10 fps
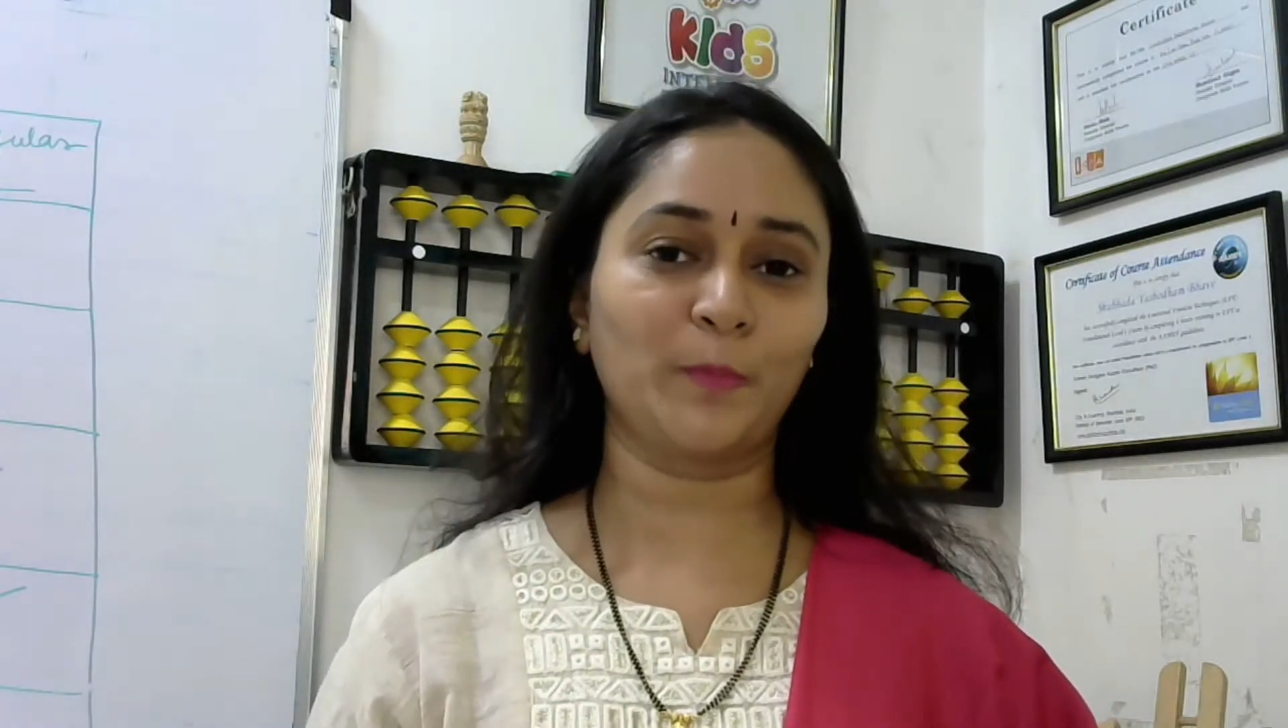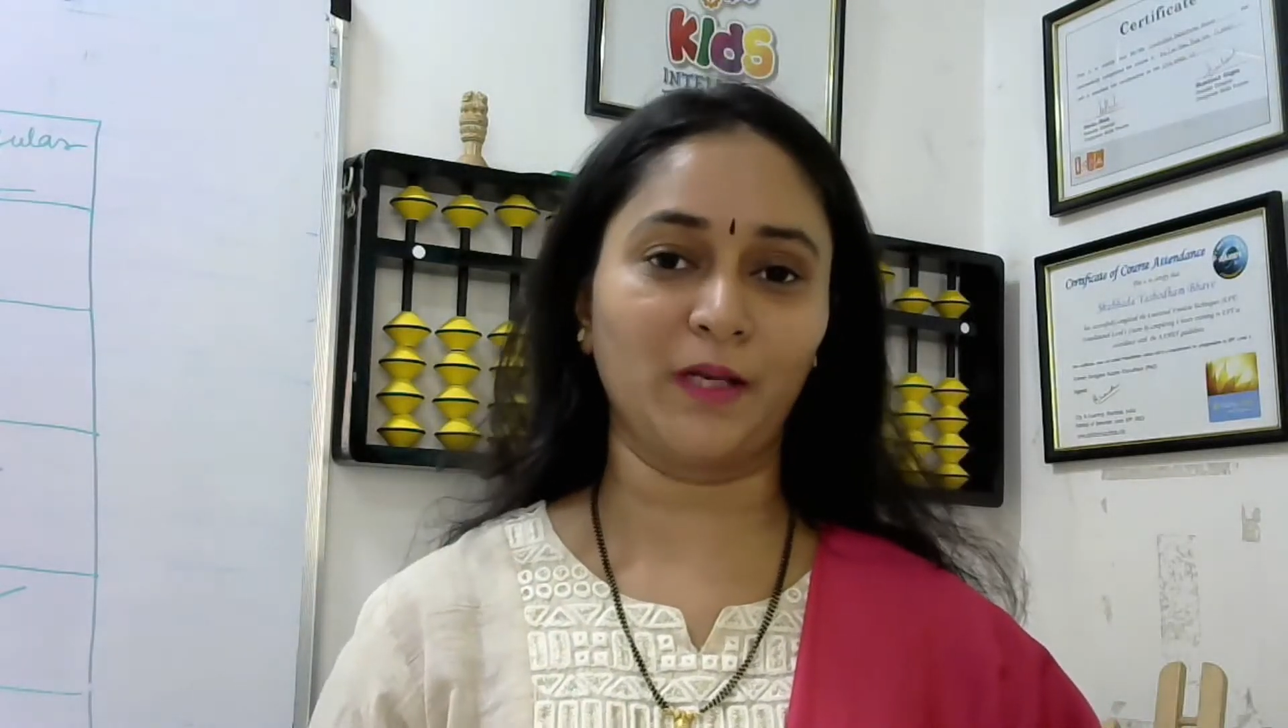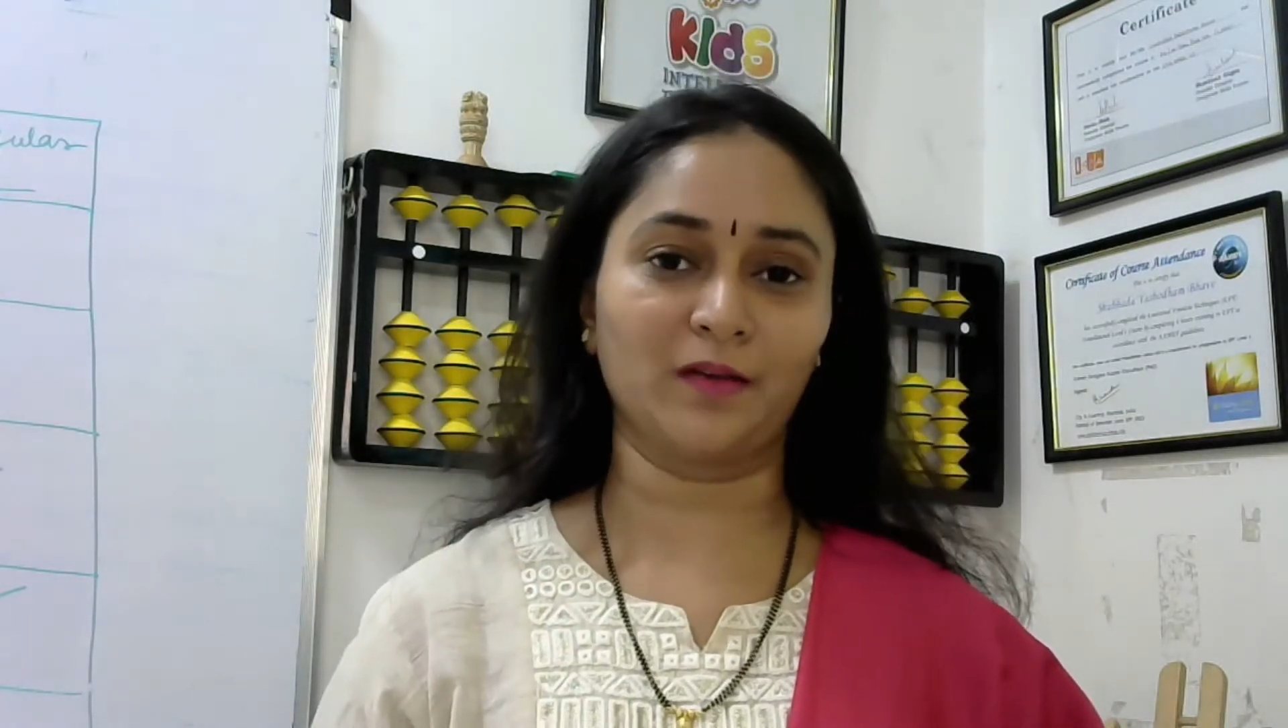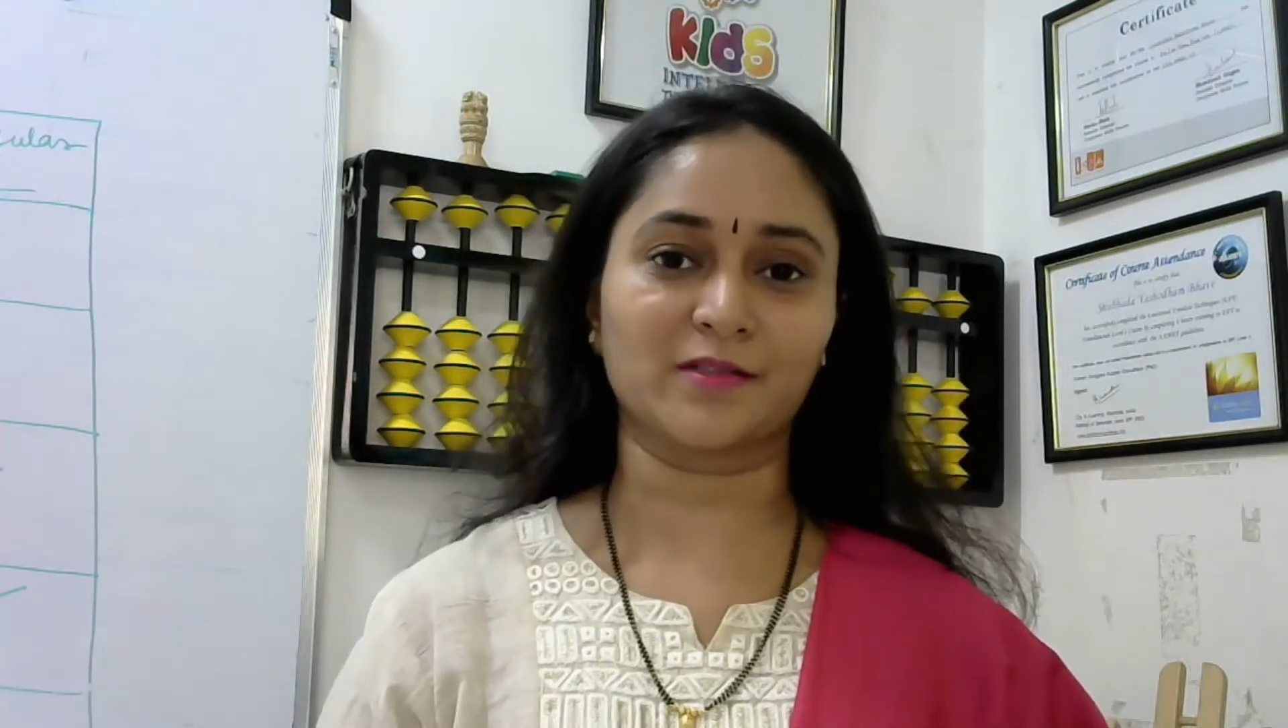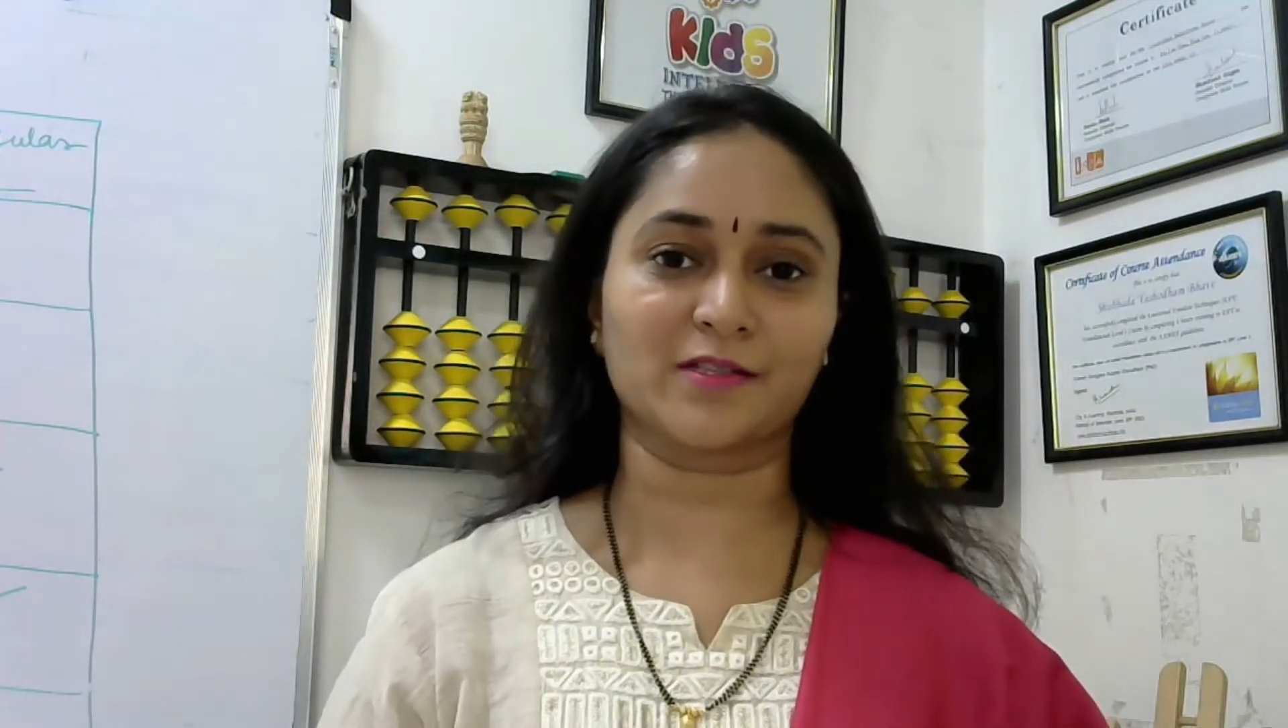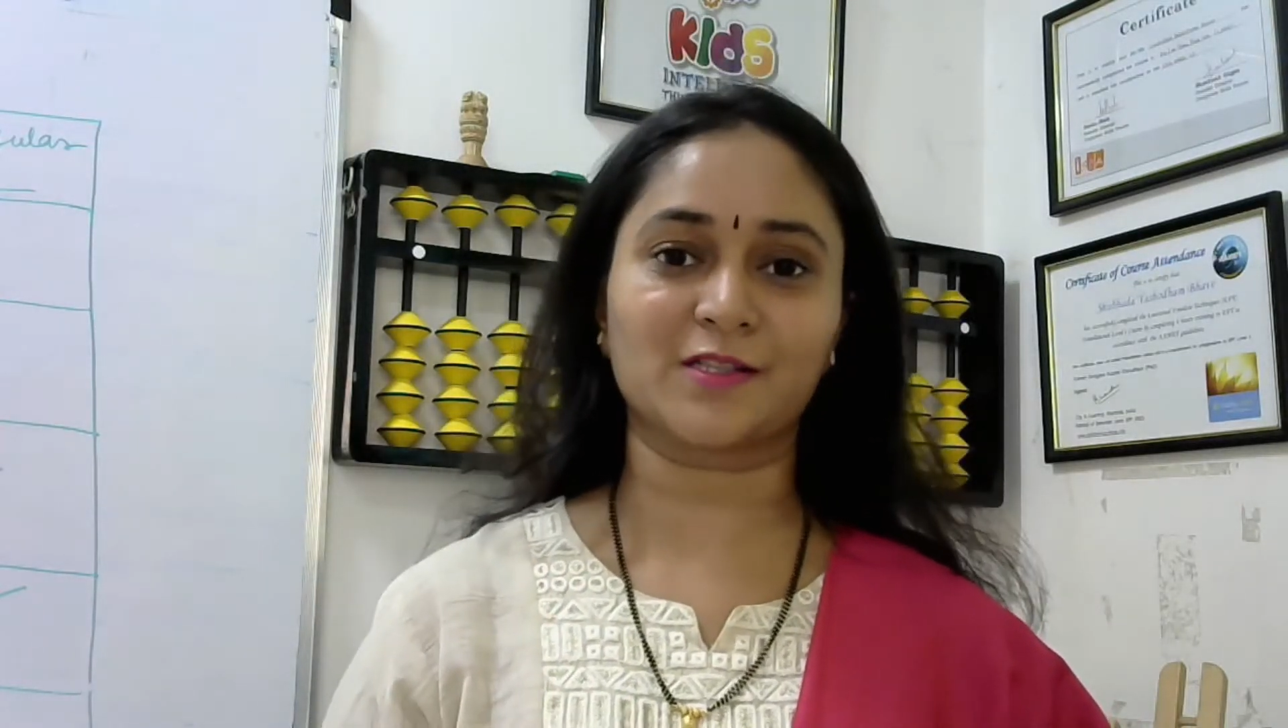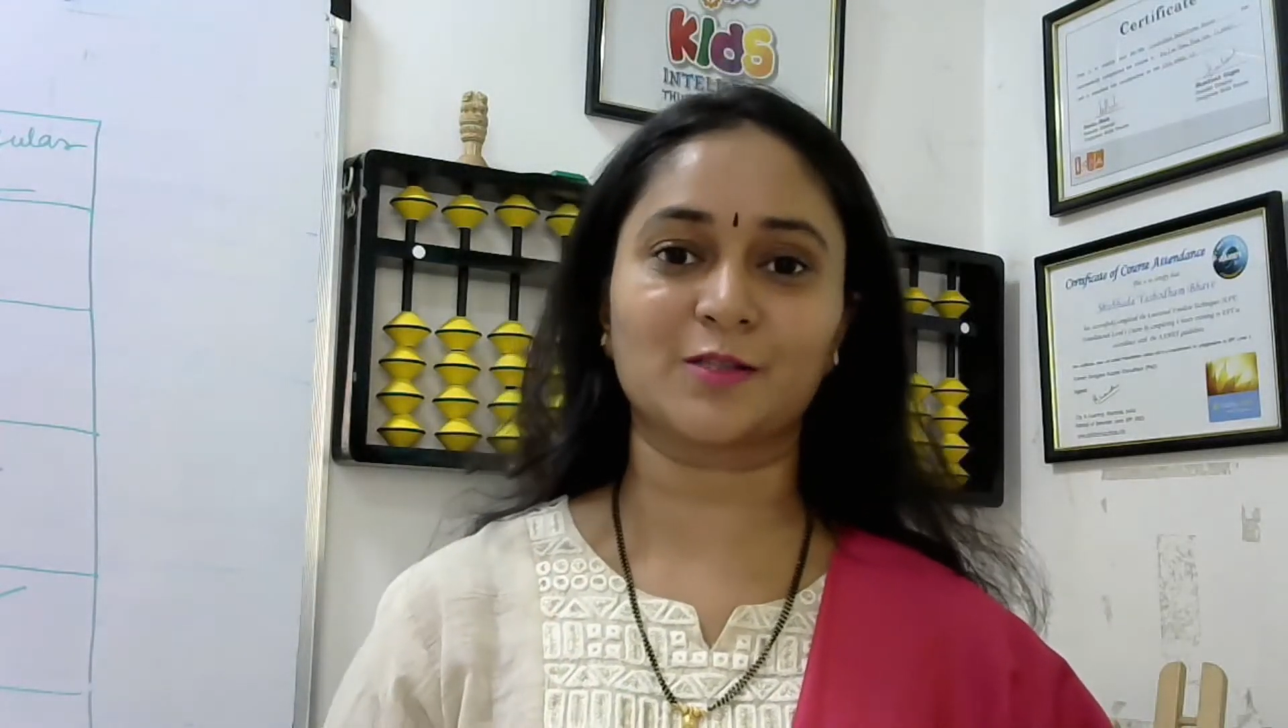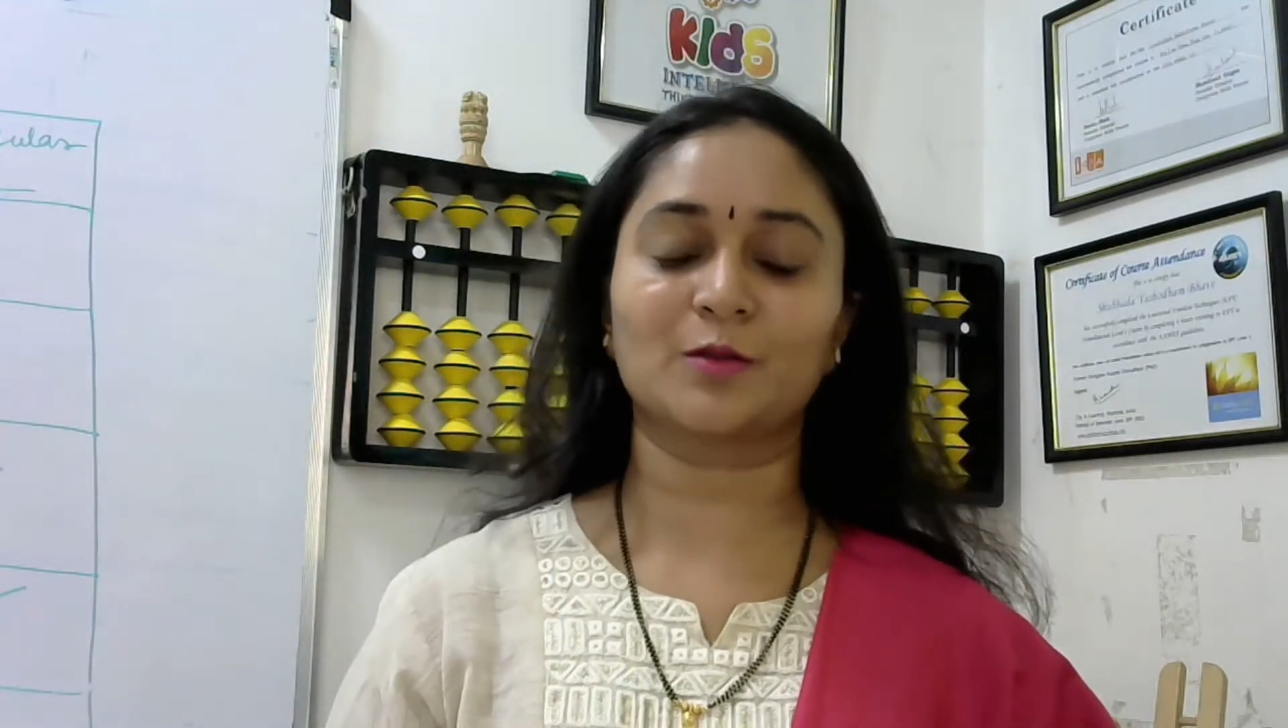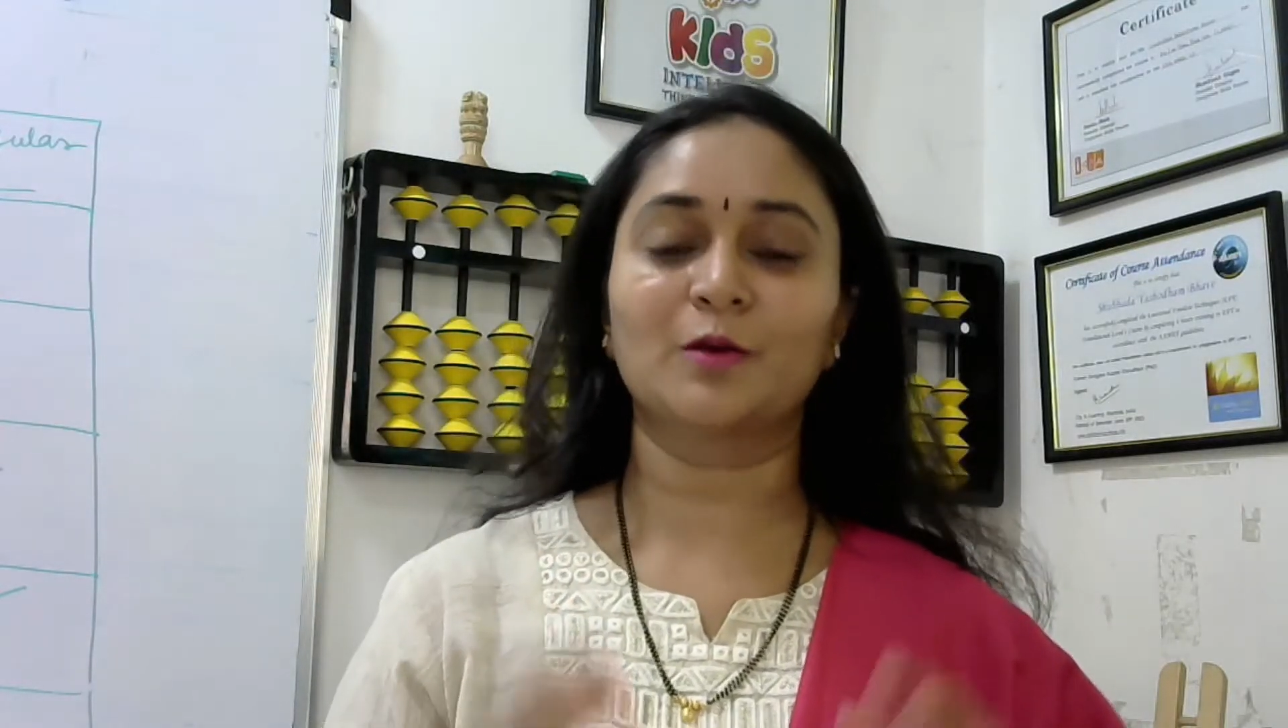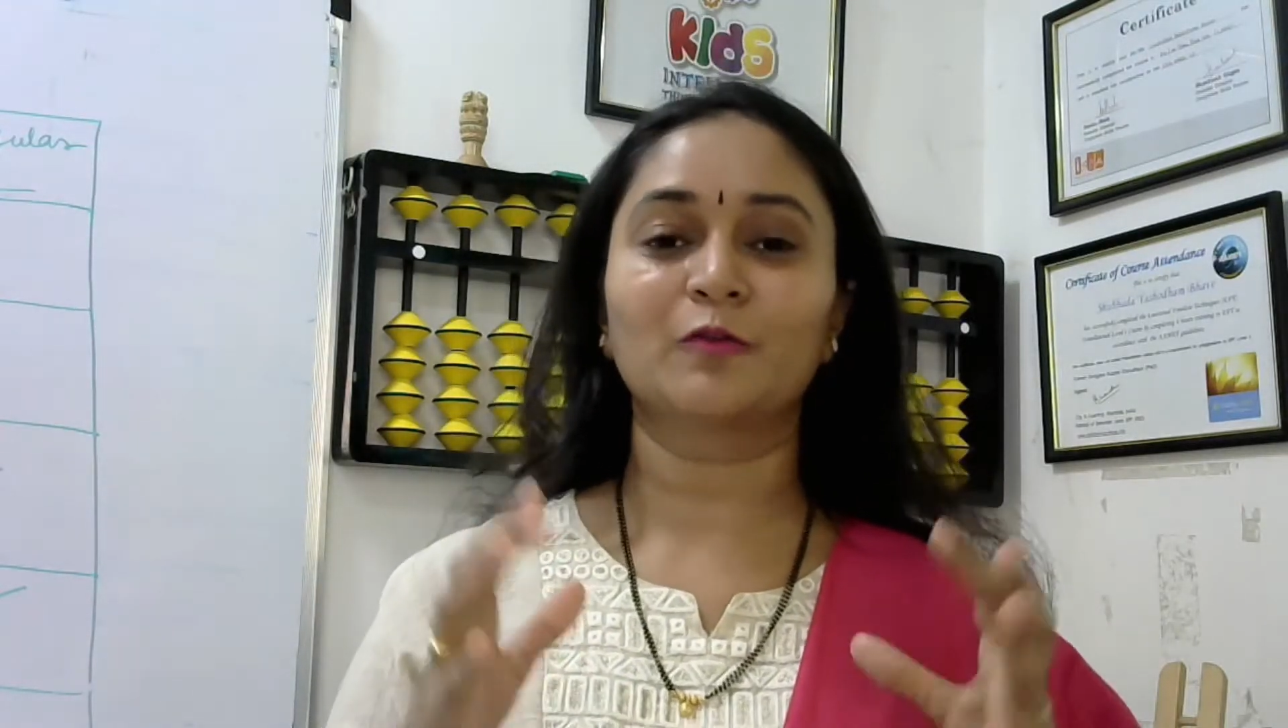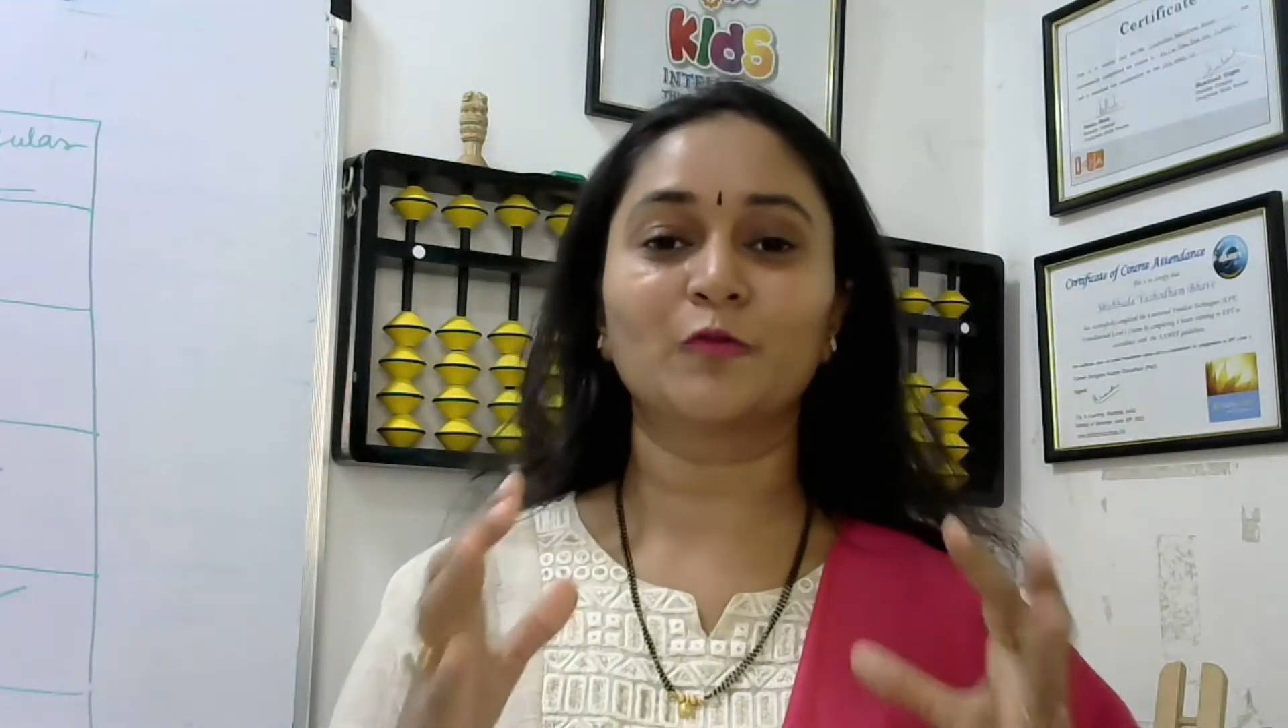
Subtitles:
pillars